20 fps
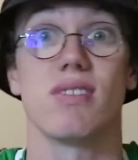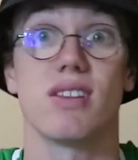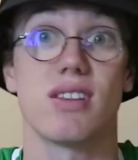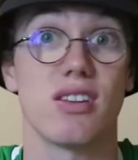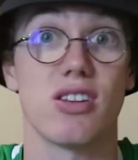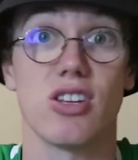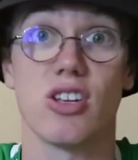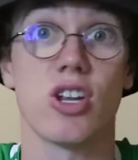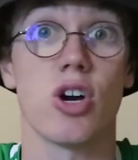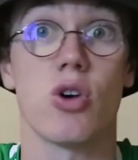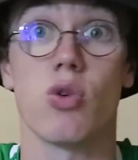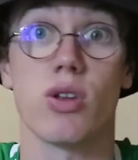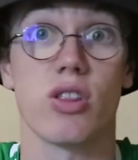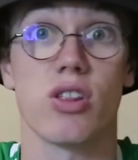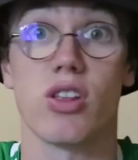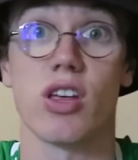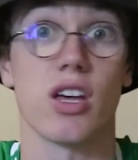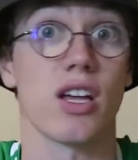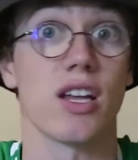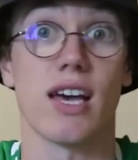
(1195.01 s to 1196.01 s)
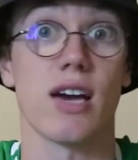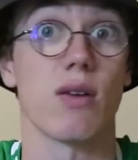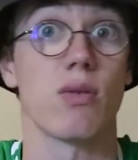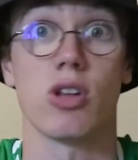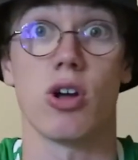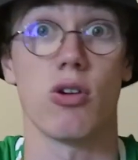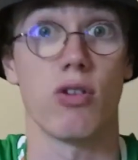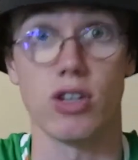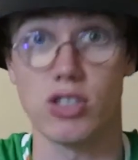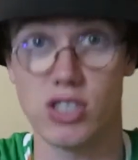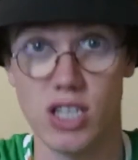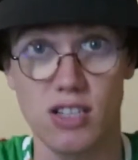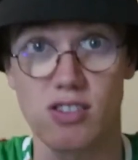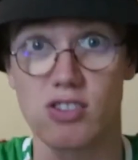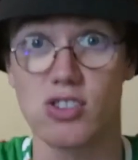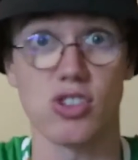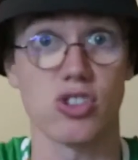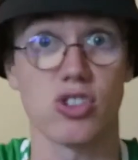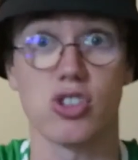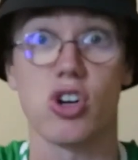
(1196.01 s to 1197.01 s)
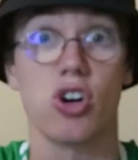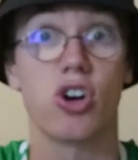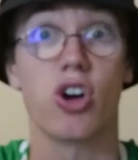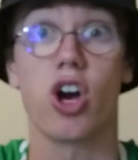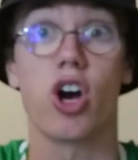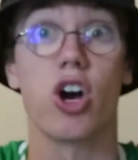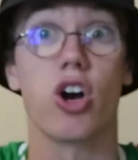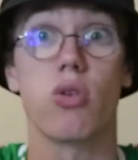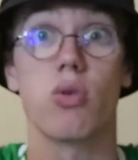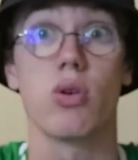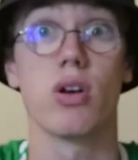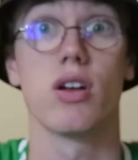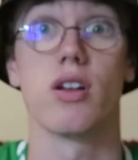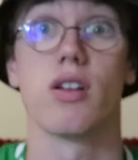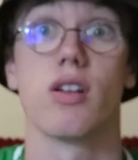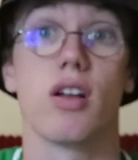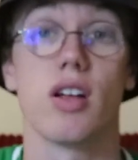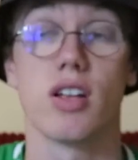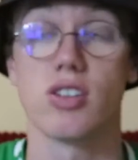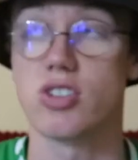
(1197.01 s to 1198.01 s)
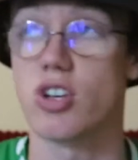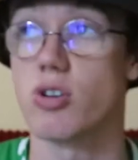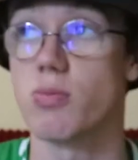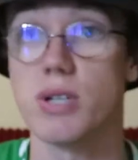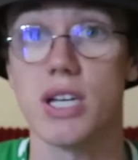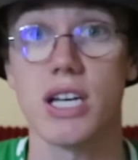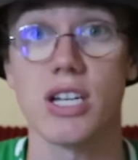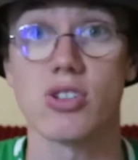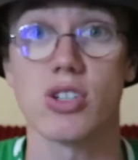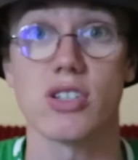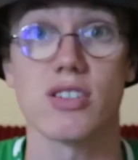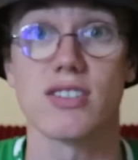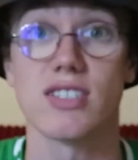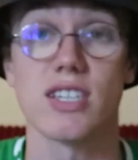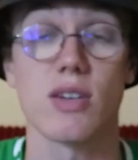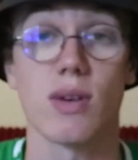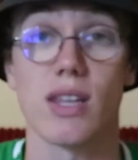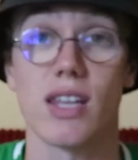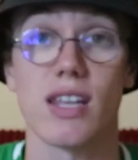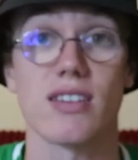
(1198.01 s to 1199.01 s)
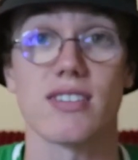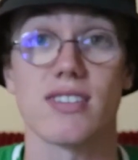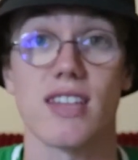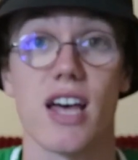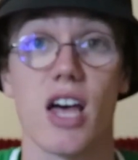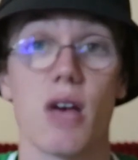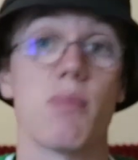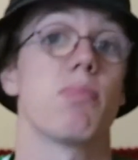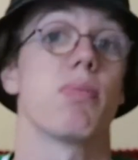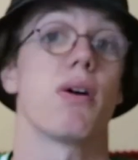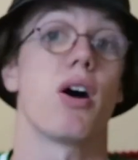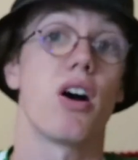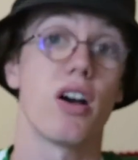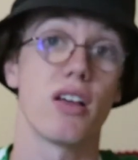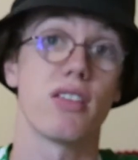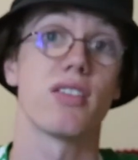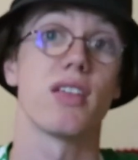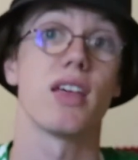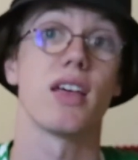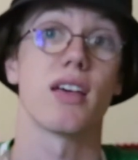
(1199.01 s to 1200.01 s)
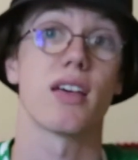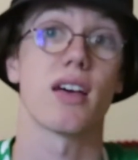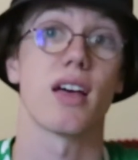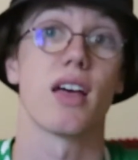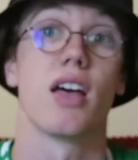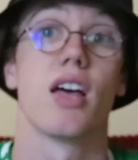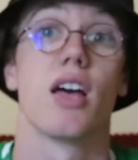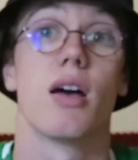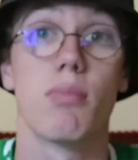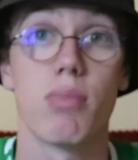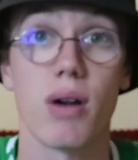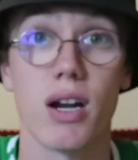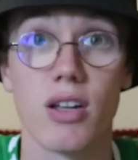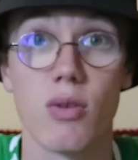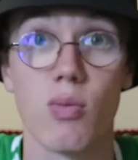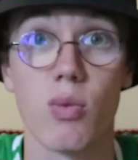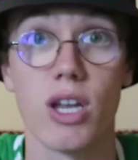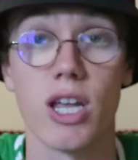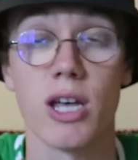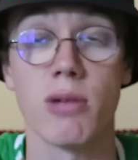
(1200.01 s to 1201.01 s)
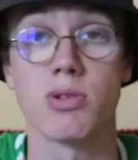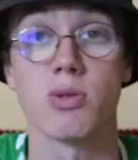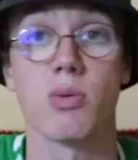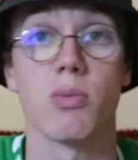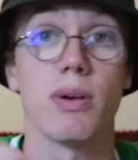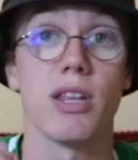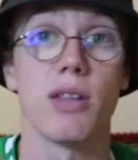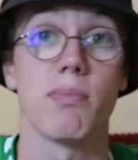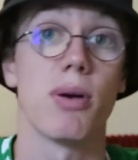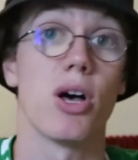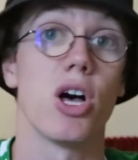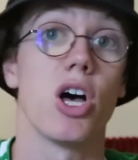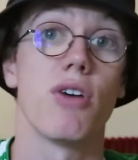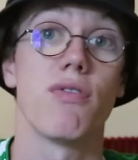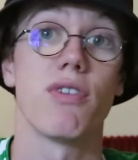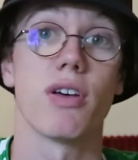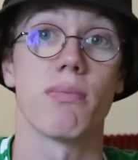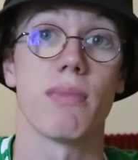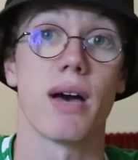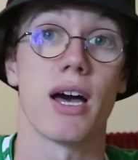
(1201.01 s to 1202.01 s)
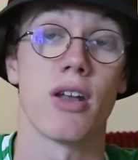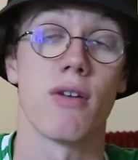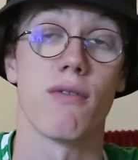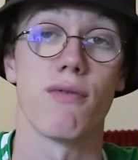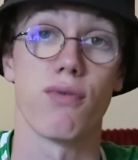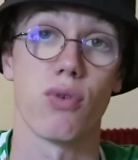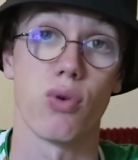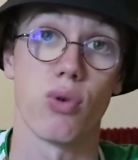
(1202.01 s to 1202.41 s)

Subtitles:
you know, what you're going to get with Norwich. It's just gung ho. So it'll be interesting to see whether they stay up. But I think Brandon Williams will be the perfect man for